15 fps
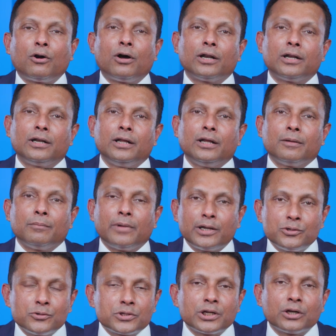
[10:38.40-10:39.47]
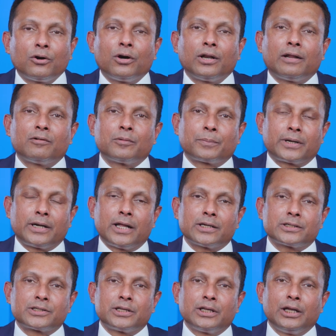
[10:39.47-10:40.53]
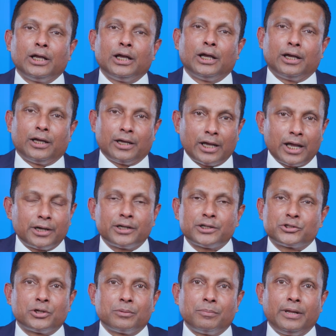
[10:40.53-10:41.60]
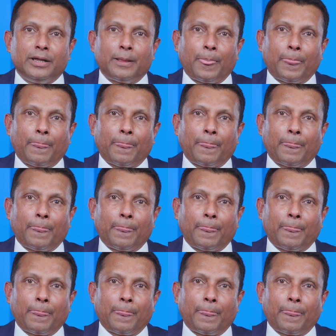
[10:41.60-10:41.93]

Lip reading: all by using all our products at H&B.